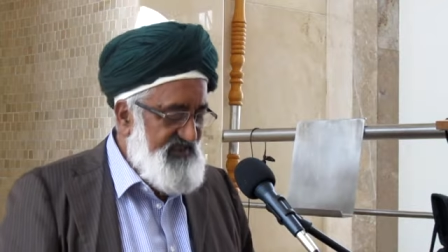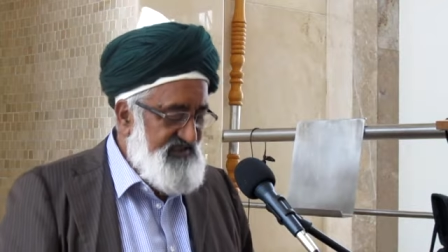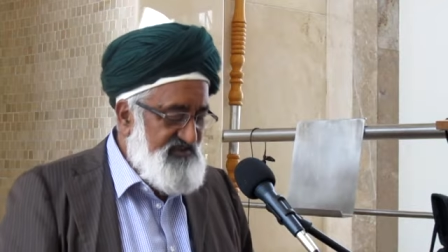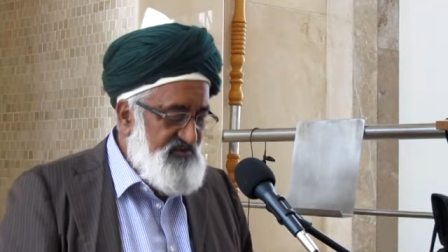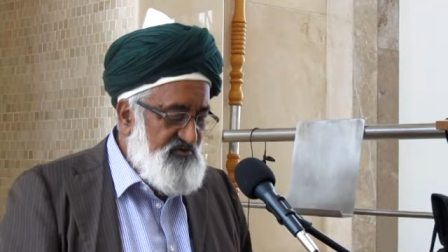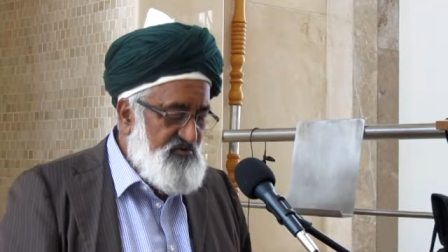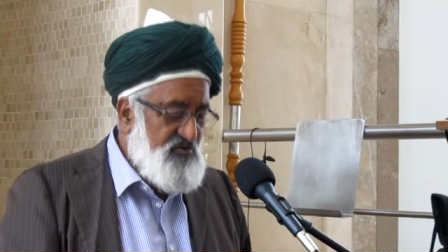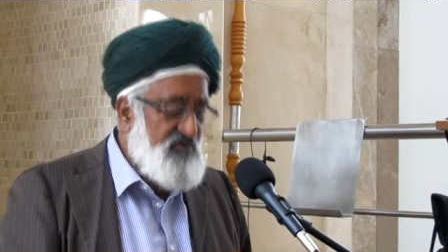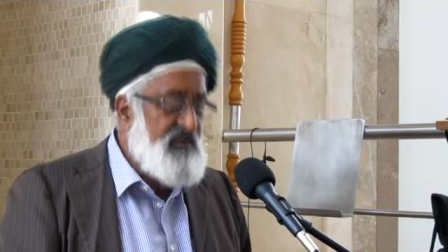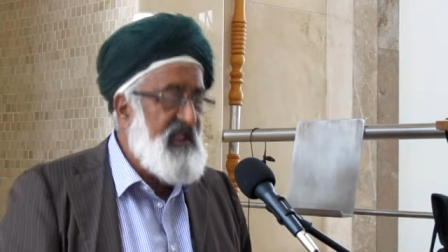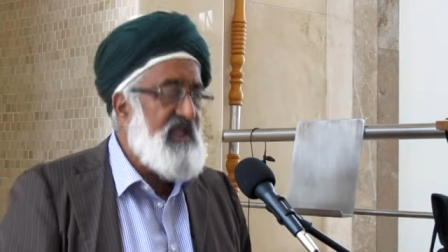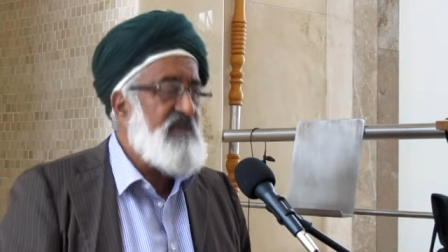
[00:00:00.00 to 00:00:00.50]

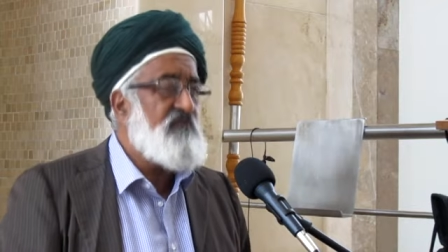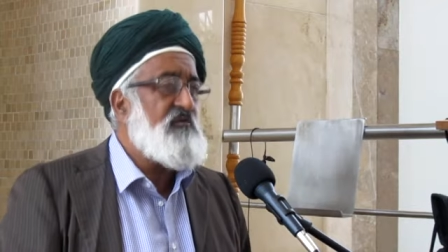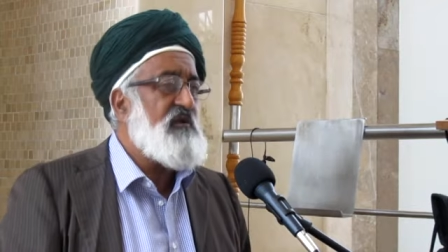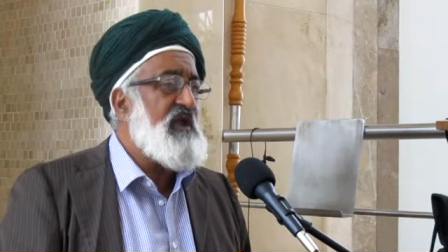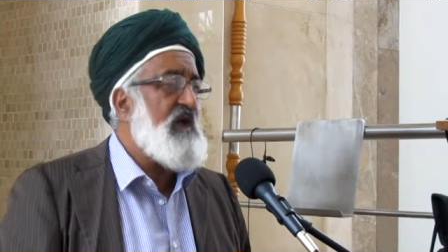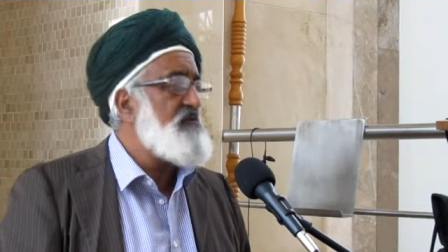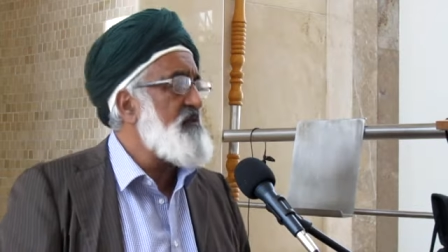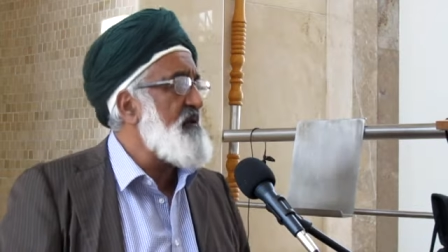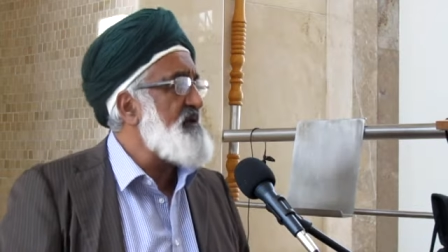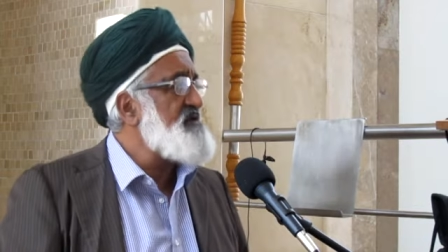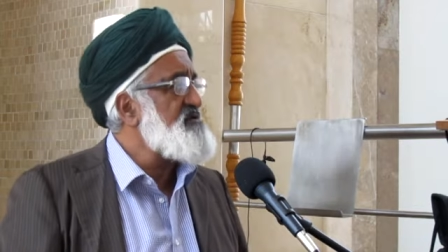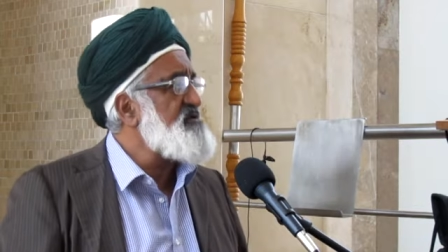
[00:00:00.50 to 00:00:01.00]
So today we
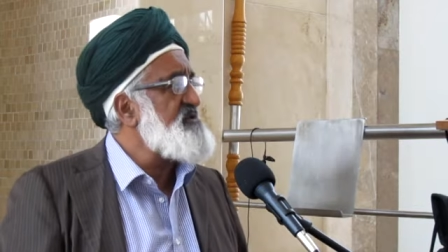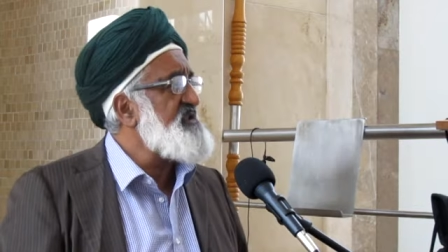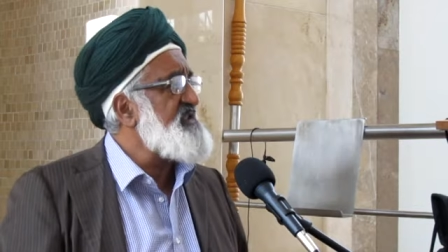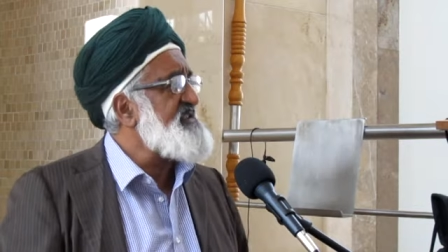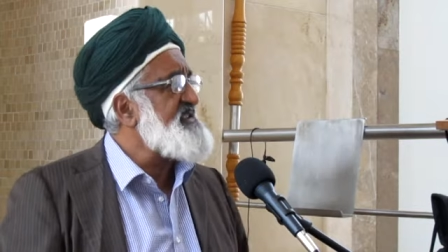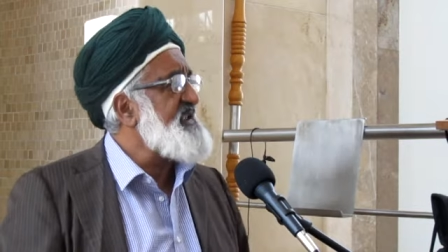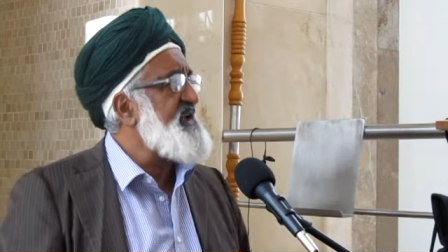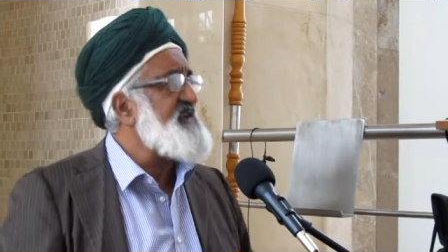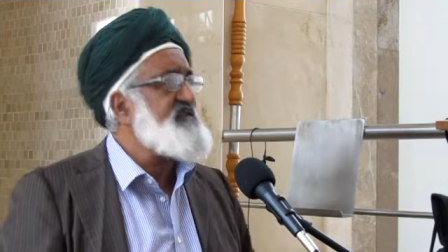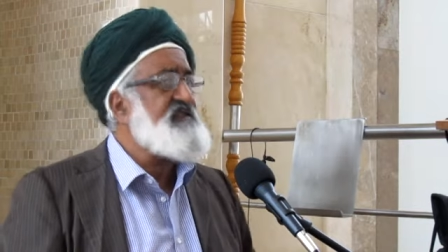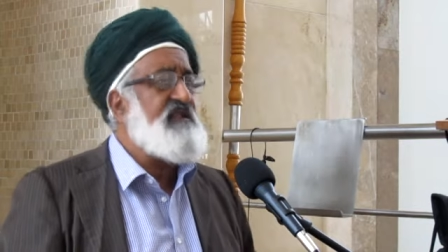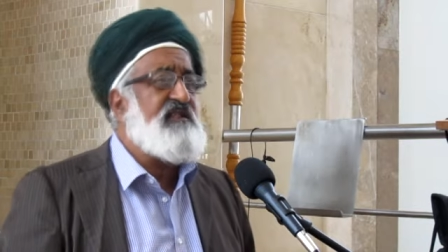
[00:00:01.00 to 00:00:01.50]
are going to
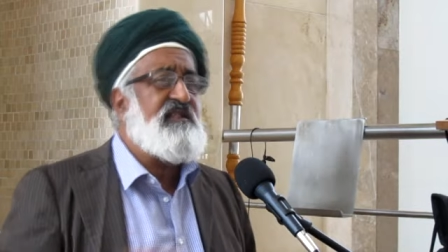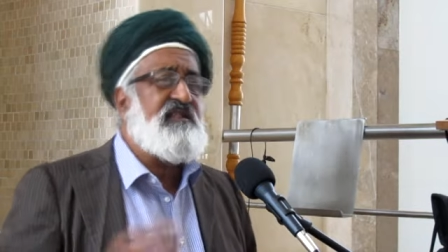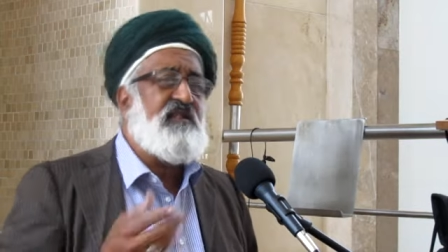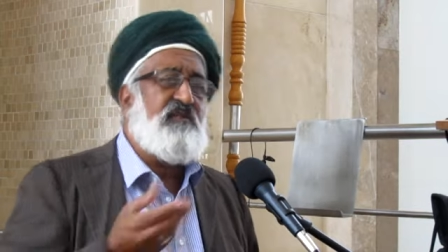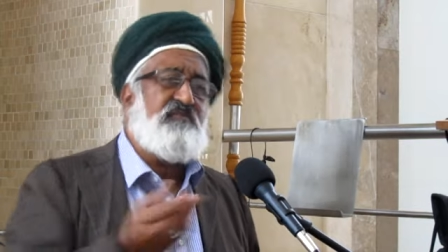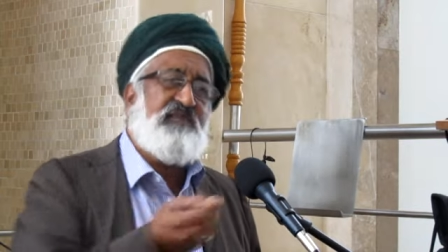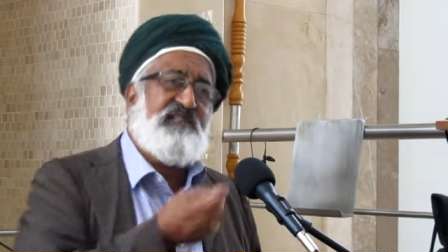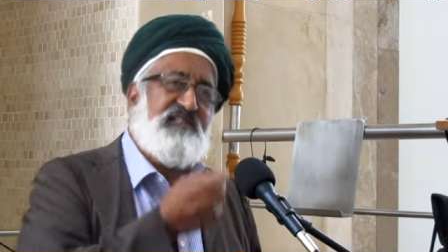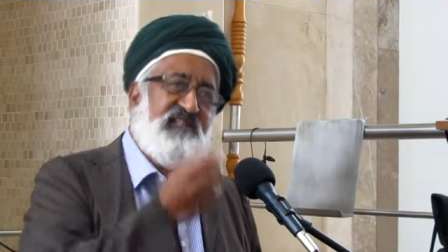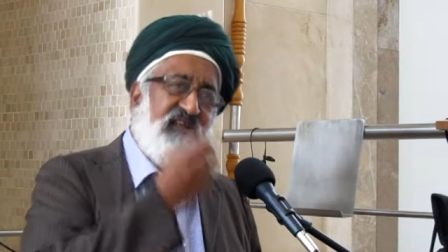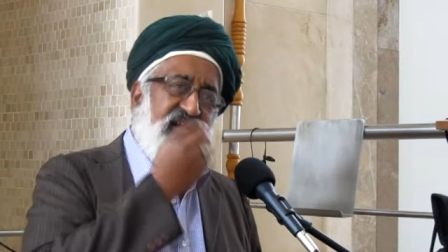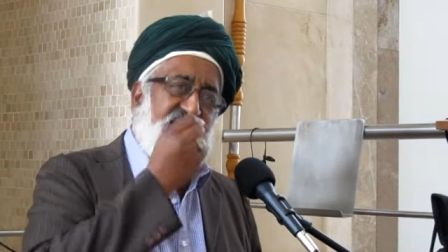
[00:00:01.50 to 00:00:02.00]
discuss a little
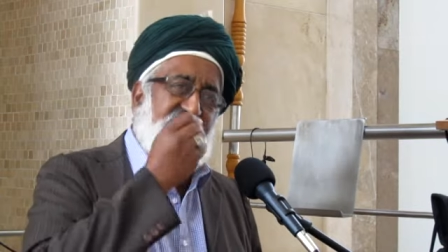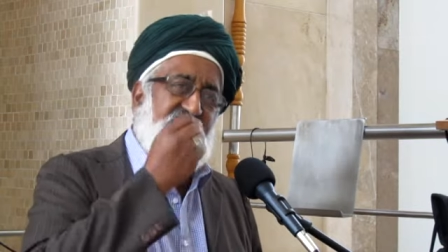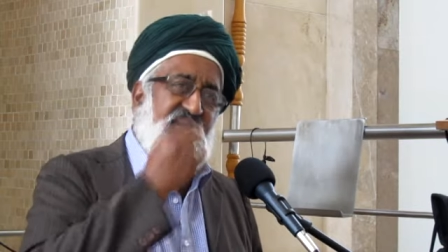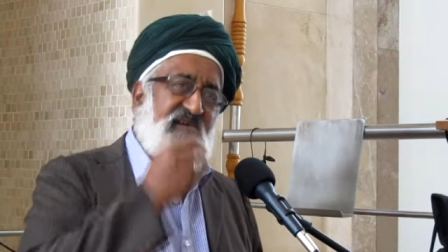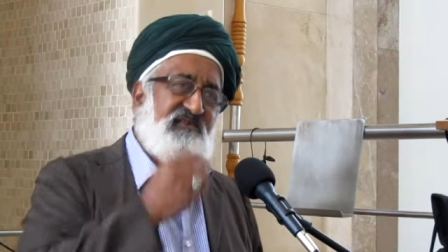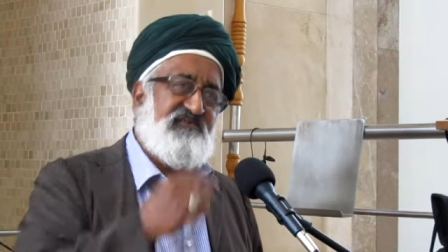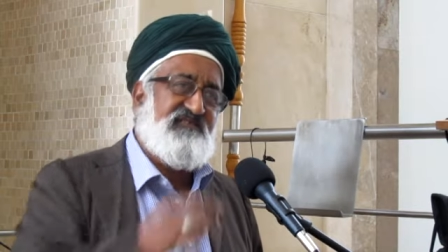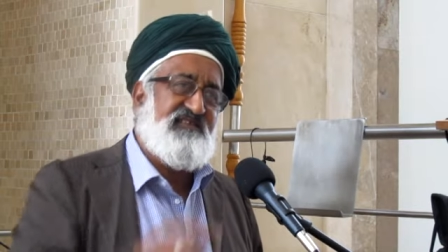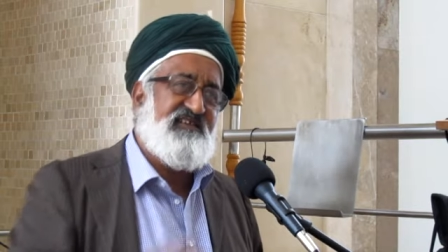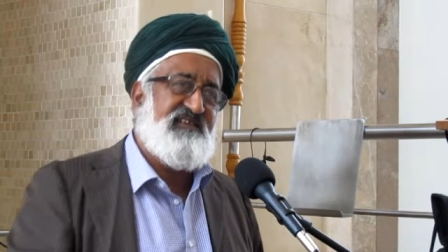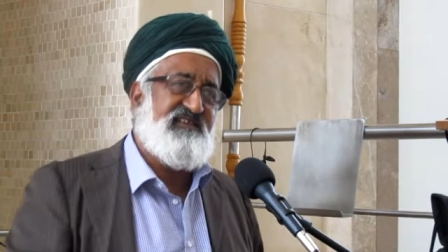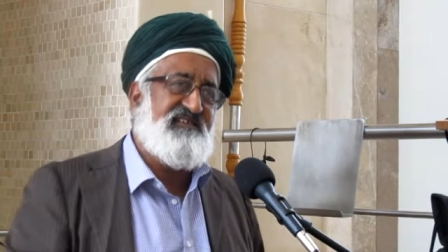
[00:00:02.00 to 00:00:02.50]
bit
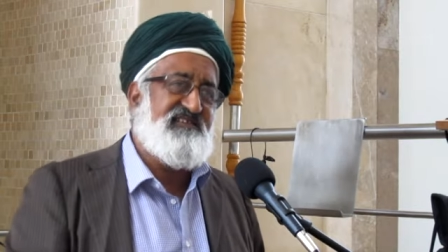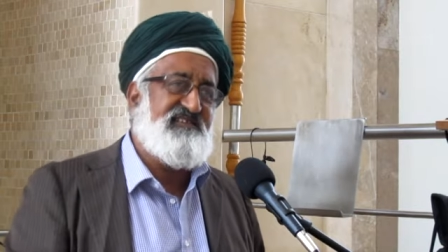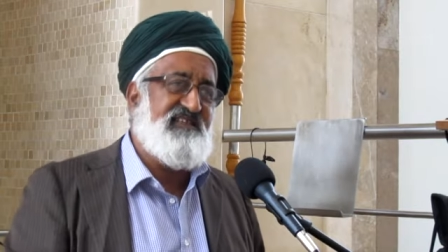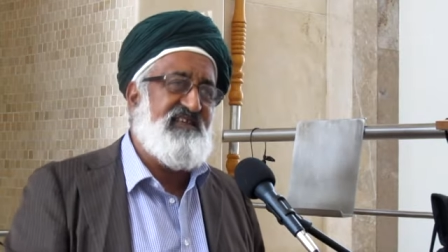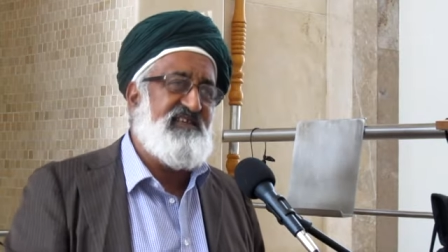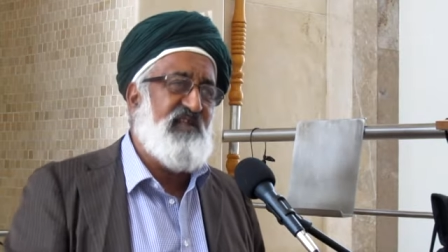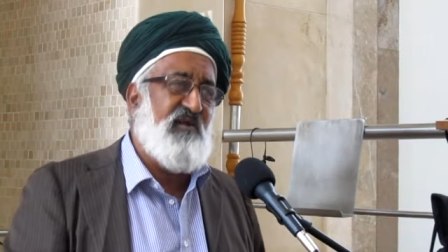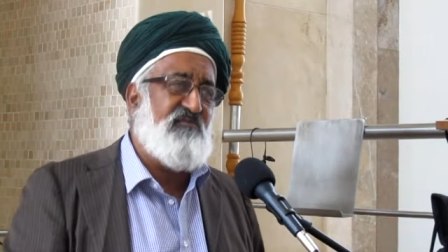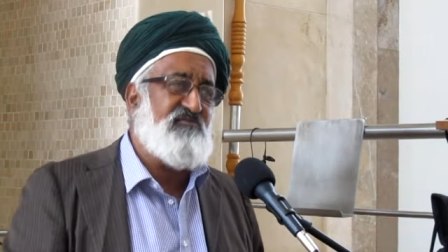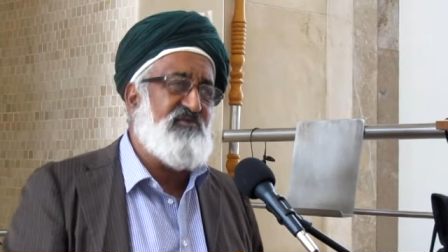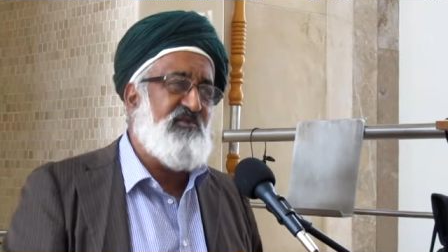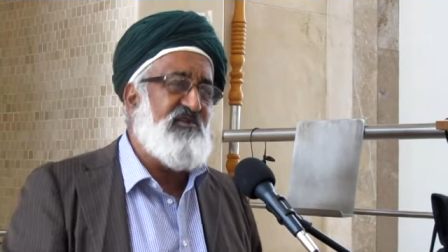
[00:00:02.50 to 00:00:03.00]
about
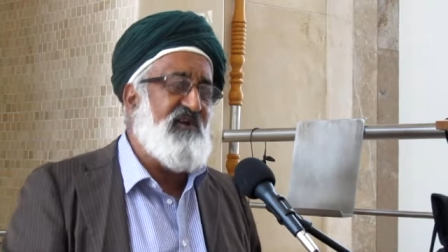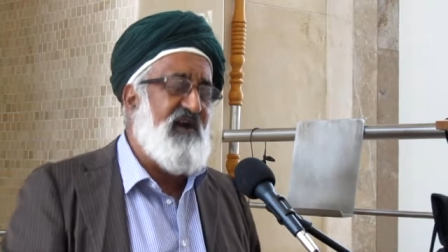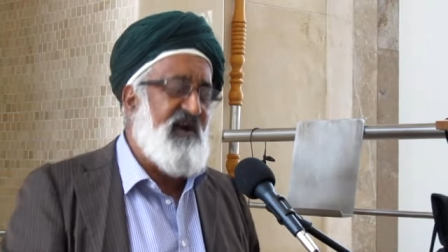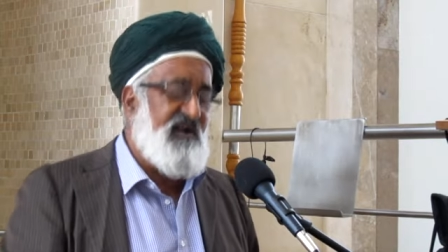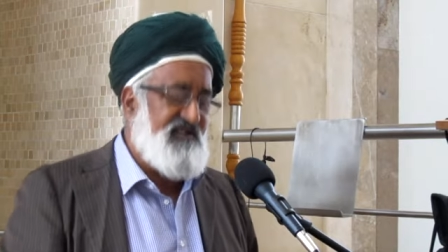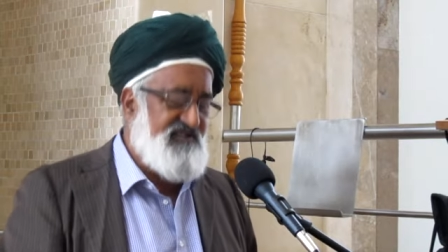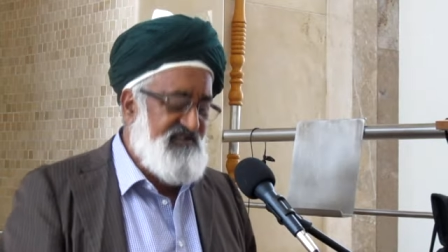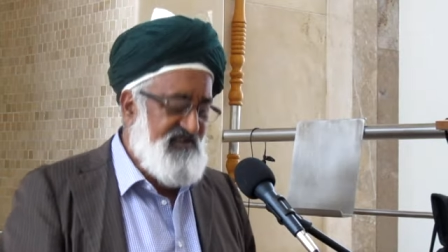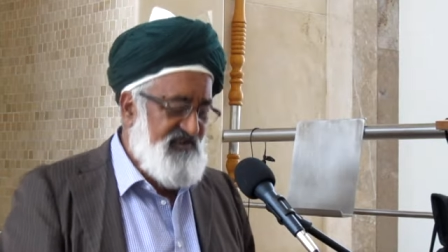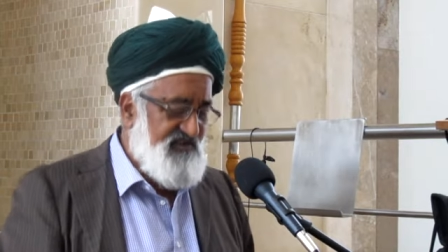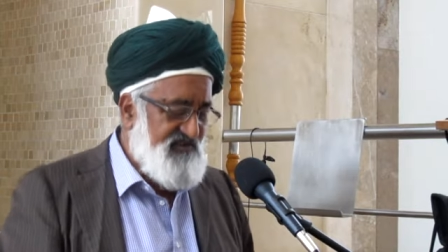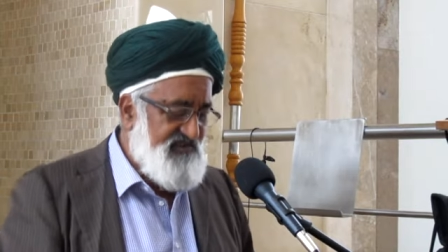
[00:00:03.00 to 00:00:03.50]
Sayyid Abdul
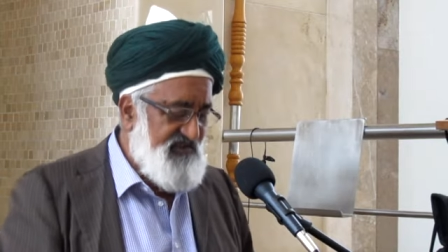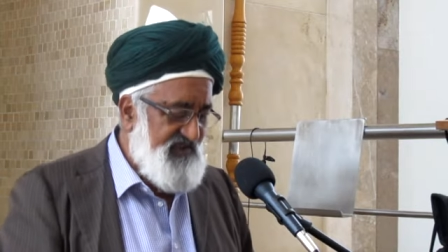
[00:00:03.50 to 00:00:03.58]
Qadir